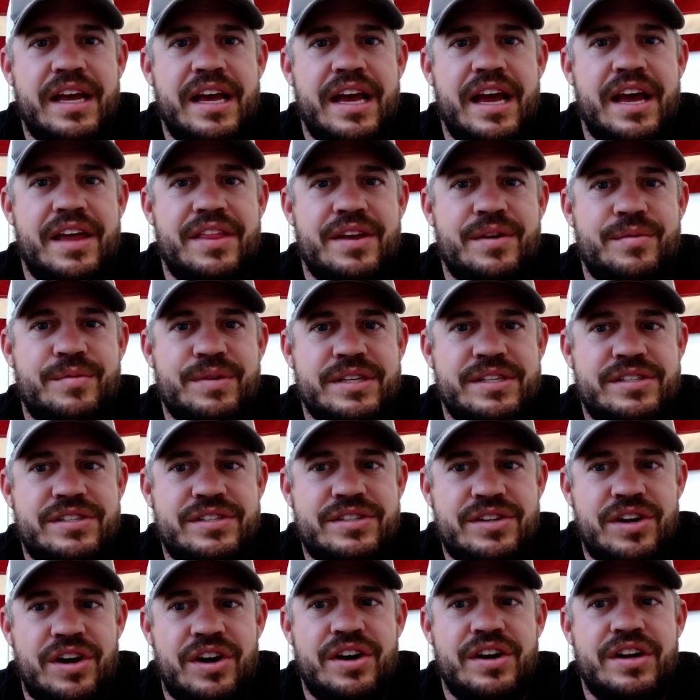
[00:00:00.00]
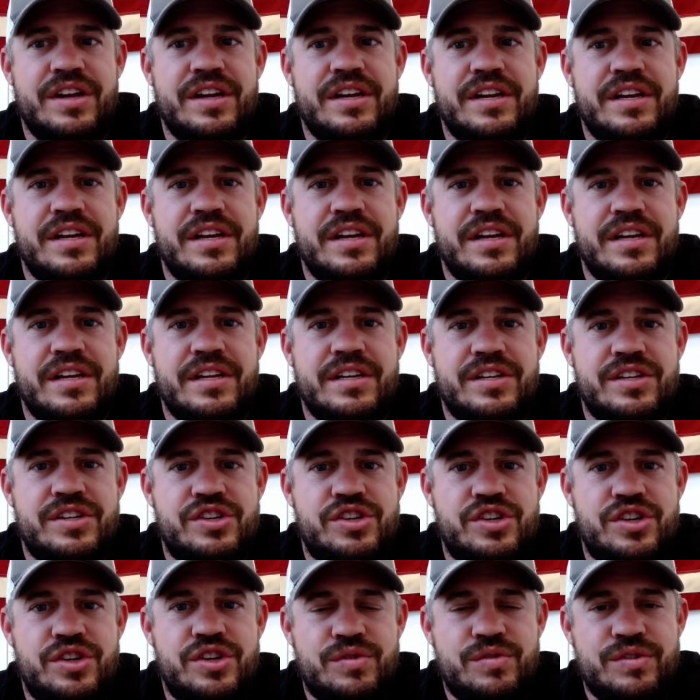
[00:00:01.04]
and then we started
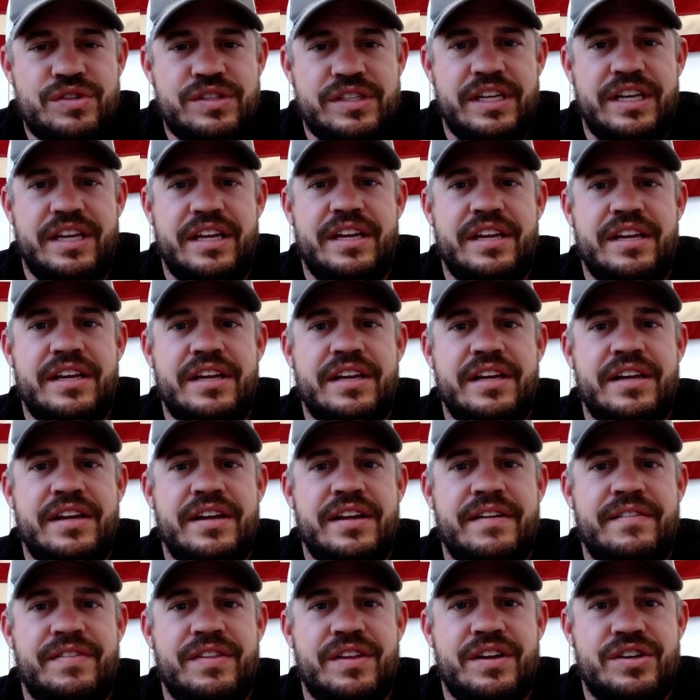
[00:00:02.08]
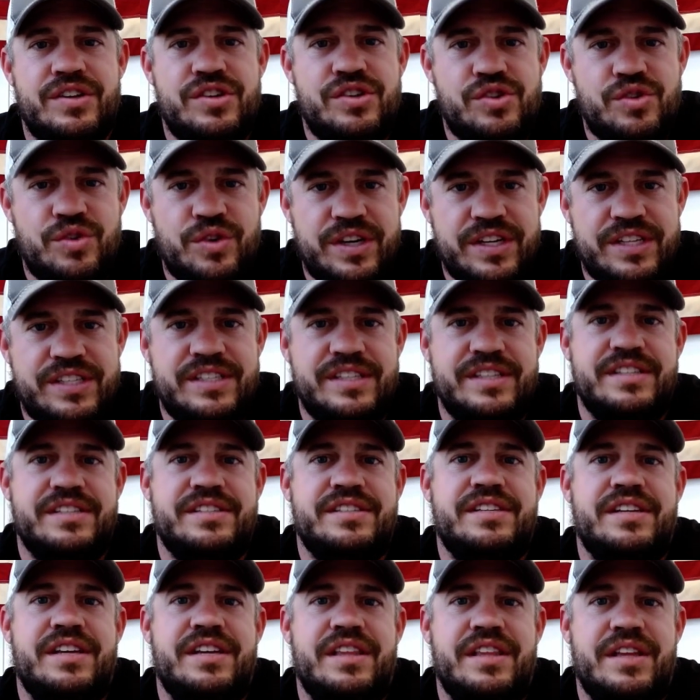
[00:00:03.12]
choosing the
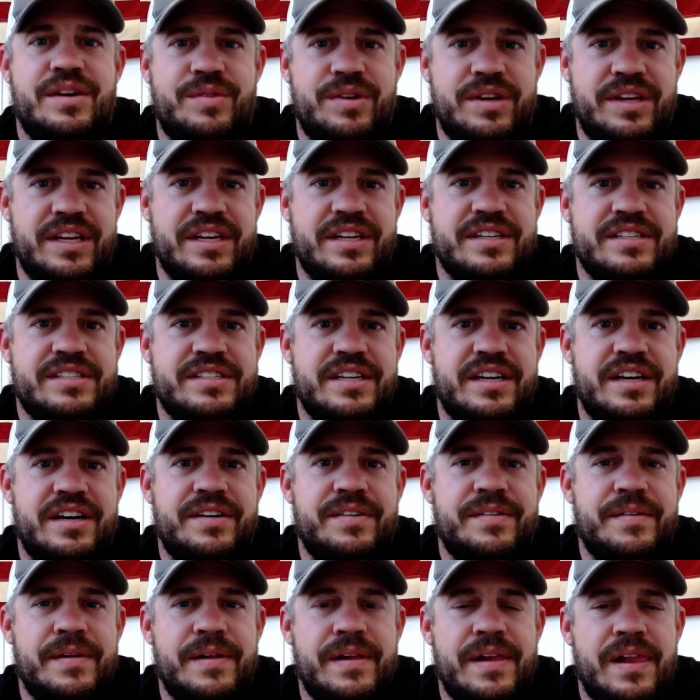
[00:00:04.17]
choices that would get us there.